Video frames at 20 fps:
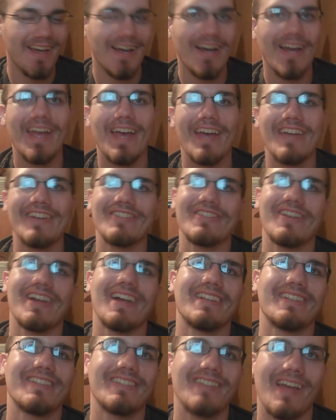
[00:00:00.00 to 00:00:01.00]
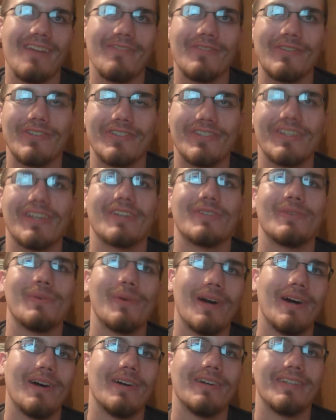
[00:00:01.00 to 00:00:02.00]
okay, you're trying to stifle her
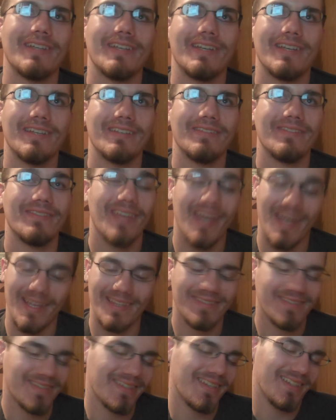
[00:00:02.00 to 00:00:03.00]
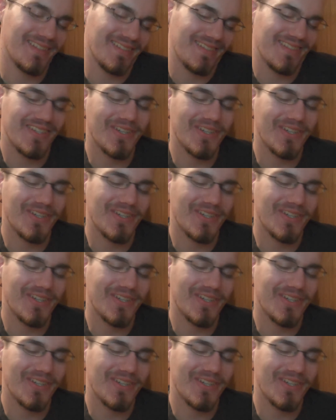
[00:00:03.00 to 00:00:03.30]
sexuality, and that you know,